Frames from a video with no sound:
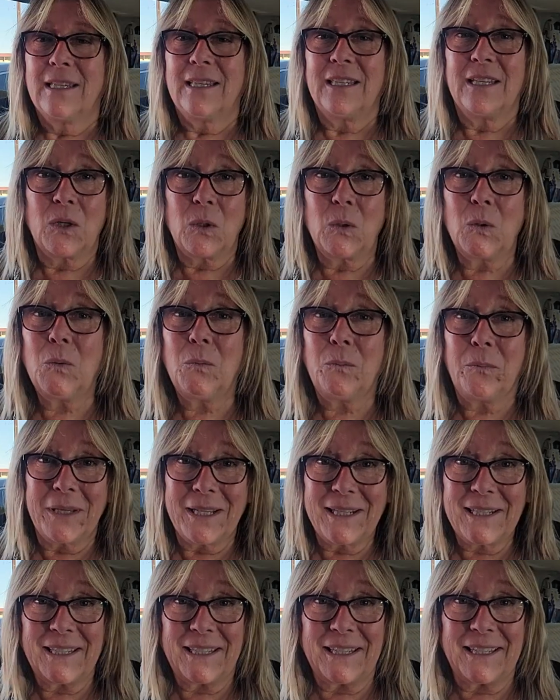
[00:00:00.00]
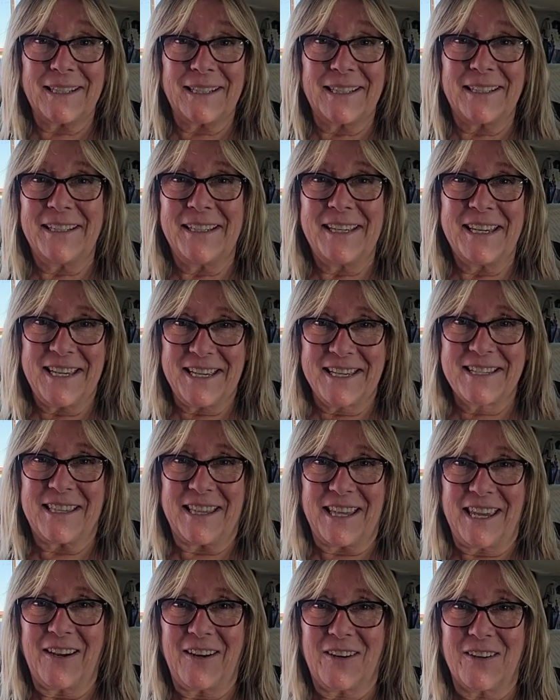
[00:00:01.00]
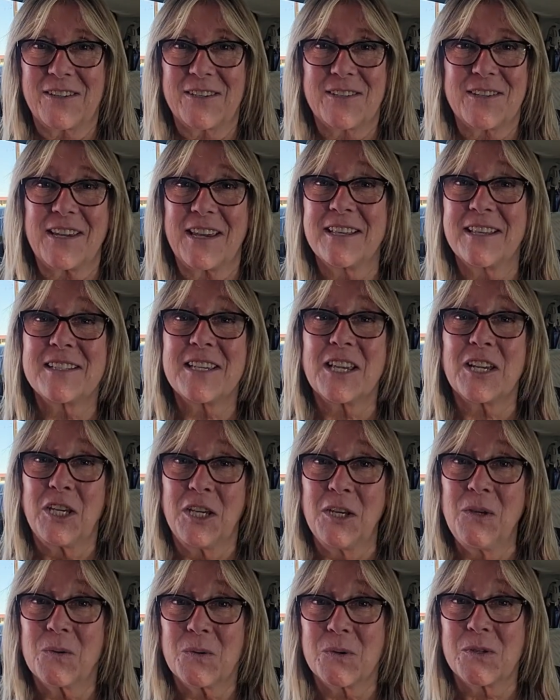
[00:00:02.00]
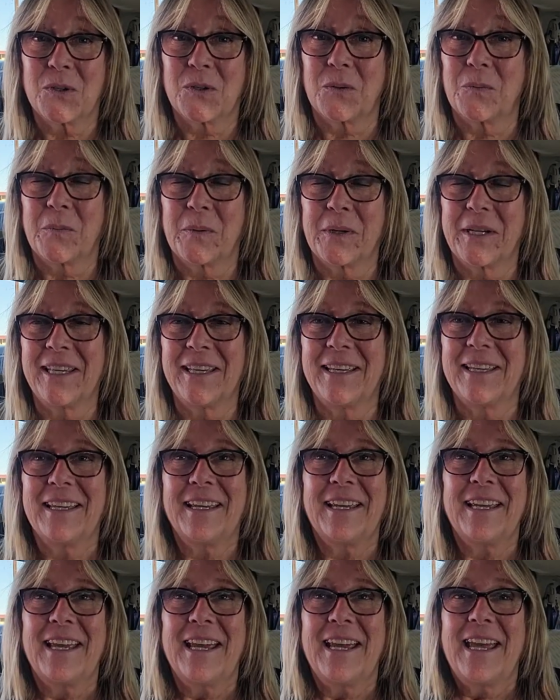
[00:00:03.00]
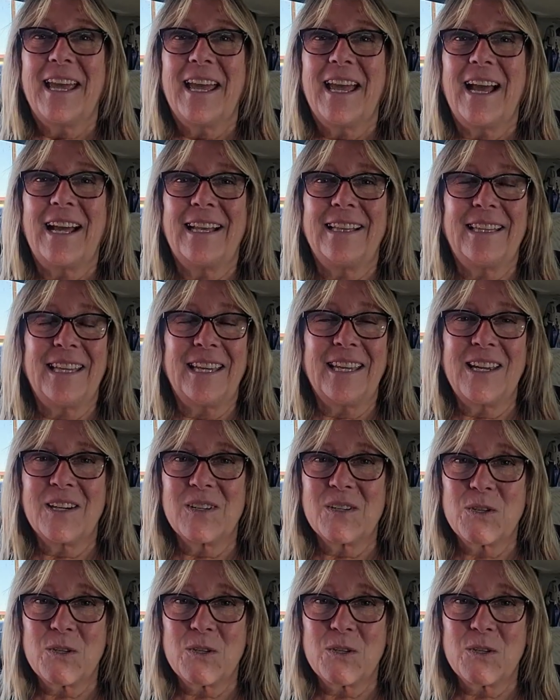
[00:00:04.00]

the whole building is theirs. It's a huge company, and they are